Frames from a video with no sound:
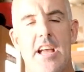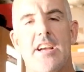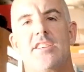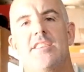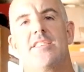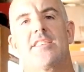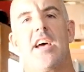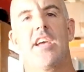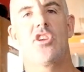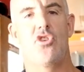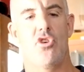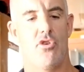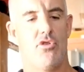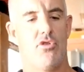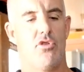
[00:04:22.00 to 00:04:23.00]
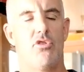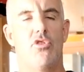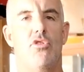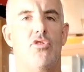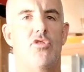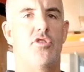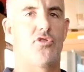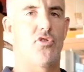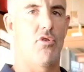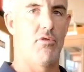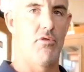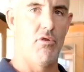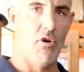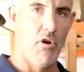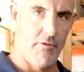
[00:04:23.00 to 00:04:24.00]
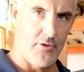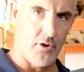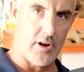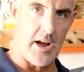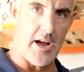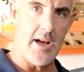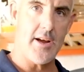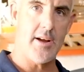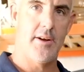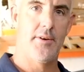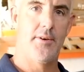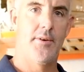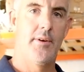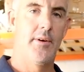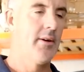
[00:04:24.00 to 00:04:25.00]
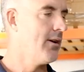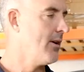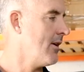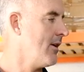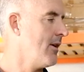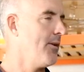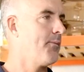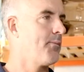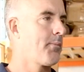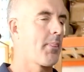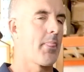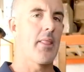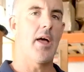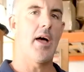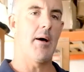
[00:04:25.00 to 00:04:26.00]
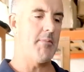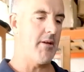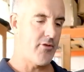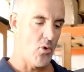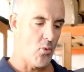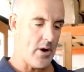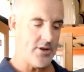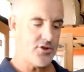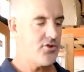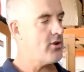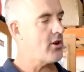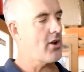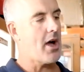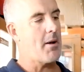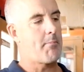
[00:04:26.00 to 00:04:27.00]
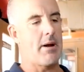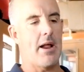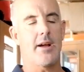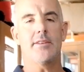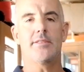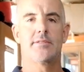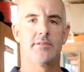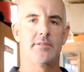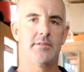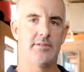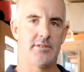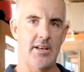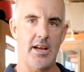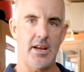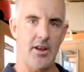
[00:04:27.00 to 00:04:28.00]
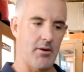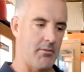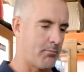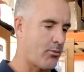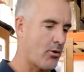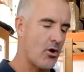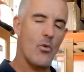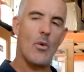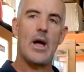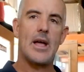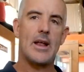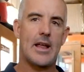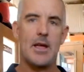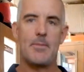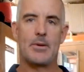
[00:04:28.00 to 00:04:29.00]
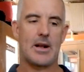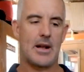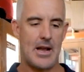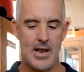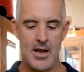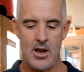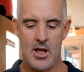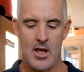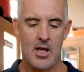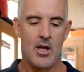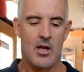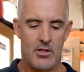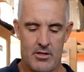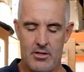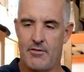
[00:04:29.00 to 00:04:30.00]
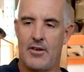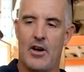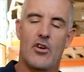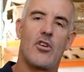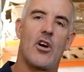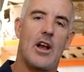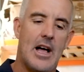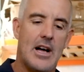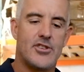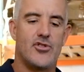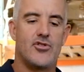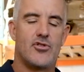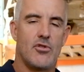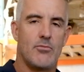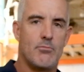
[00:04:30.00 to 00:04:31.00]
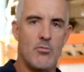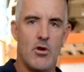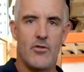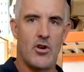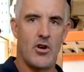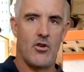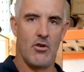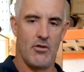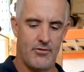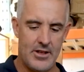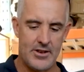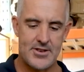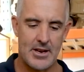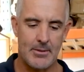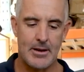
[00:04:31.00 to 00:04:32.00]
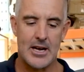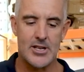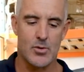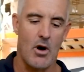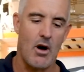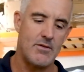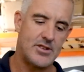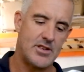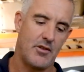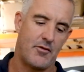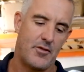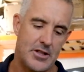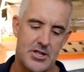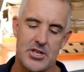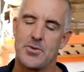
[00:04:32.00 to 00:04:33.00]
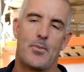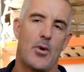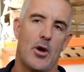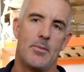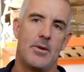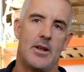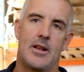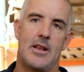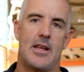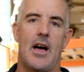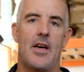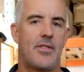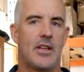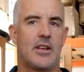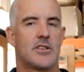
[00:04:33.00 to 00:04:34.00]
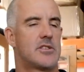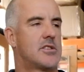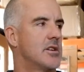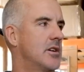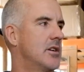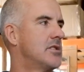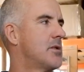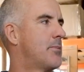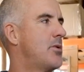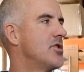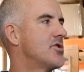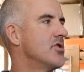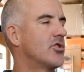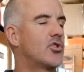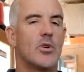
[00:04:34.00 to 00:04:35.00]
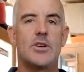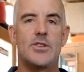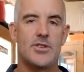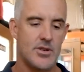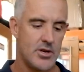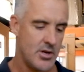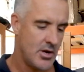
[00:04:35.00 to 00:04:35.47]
actually take your unit off your kayak. If you want to, you unplug it and take it and put it away and keep it clean. The Velcro allows you to move it on and off. Then some guys will obviously fit this permanently. I think it's a personal choice,